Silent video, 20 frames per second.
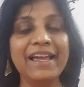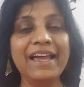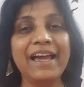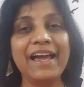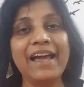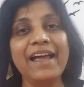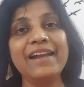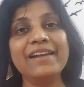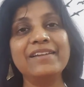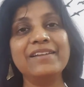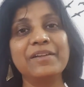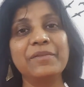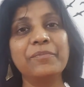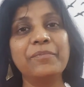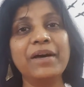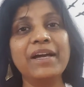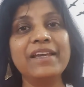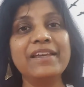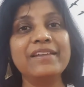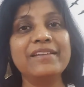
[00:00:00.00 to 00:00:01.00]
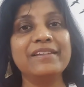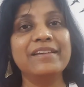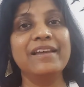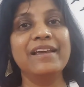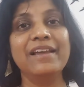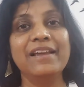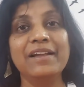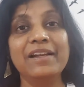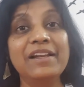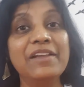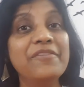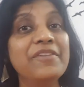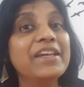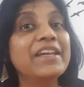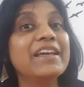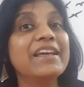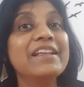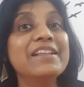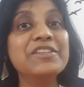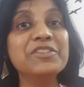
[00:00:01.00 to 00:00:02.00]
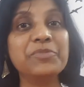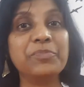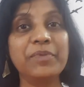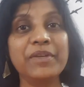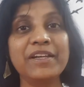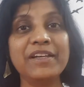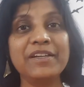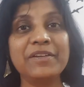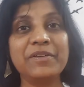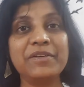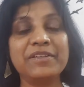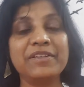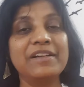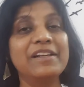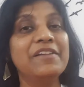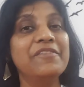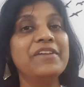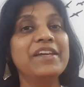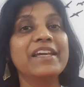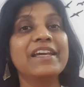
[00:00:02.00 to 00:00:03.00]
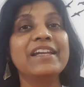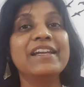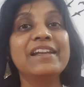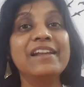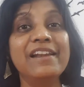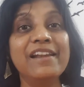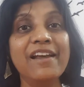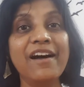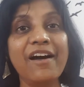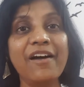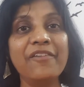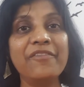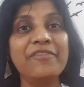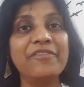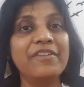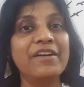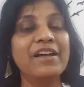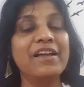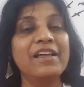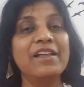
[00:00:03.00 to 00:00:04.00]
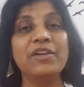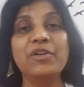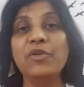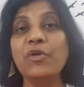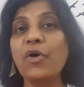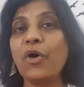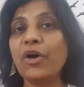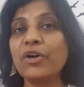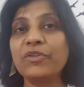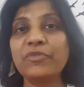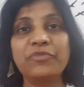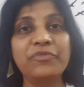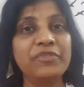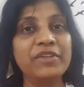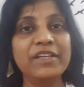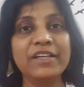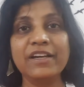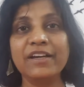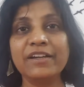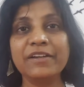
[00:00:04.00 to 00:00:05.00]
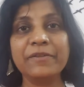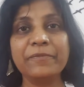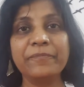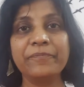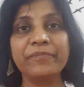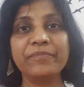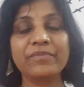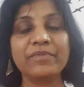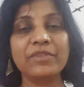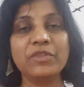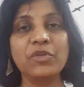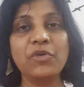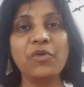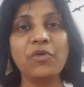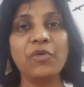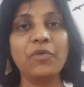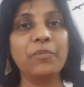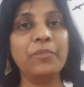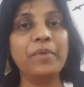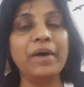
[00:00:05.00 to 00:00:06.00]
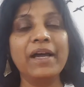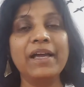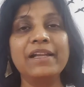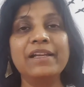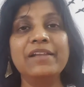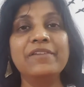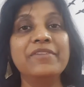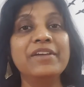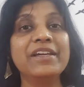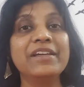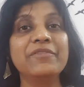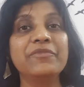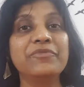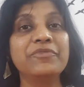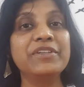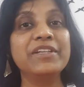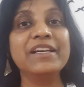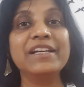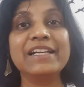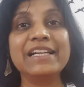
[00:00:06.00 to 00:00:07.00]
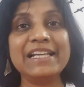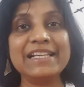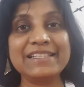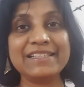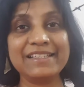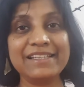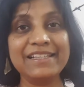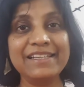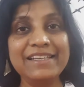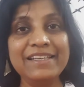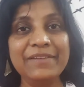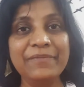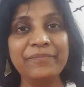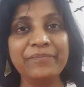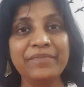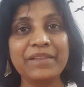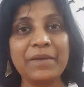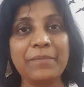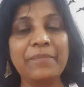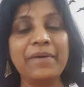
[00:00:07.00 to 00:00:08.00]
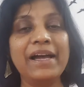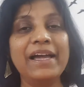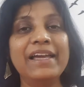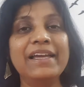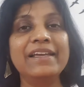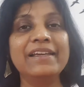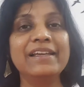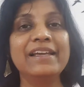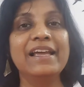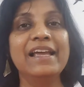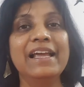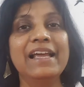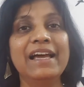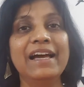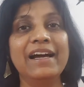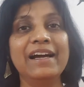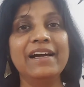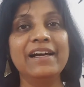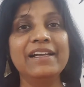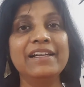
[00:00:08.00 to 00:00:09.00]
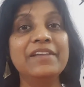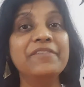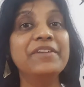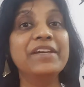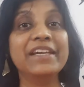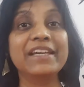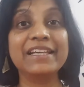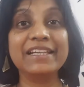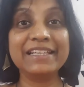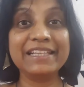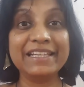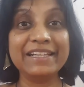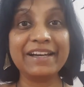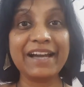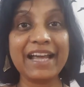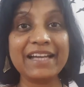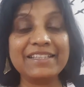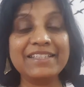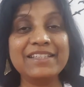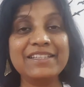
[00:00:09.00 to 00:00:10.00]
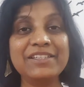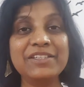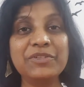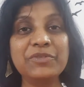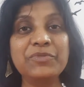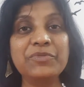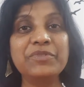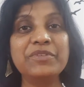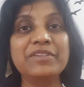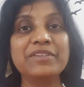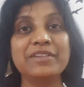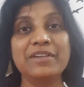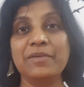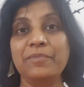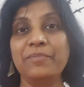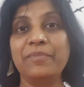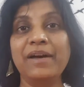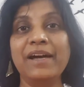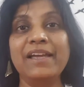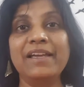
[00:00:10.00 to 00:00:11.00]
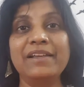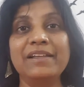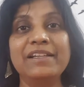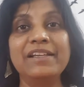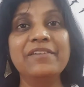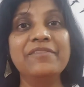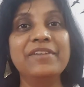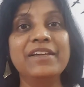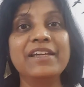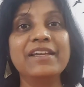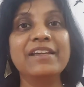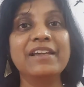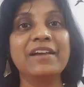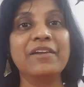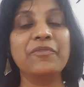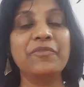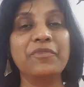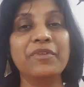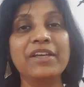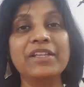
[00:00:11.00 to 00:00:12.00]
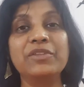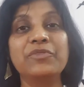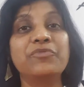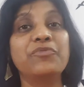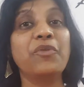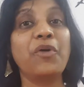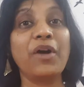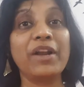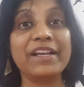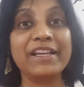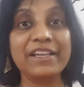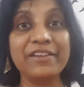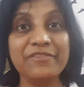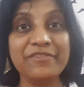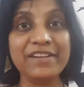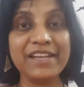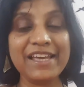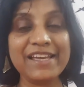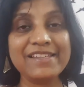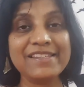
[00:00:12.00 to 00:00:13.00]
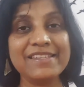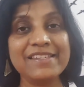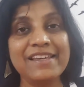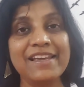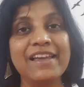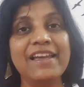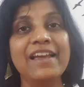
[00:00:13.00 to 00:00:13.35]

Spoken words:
And by living in spirit, living in love, not fear, no, by living fearlessly, by living in gratitude, by living with forgiveness,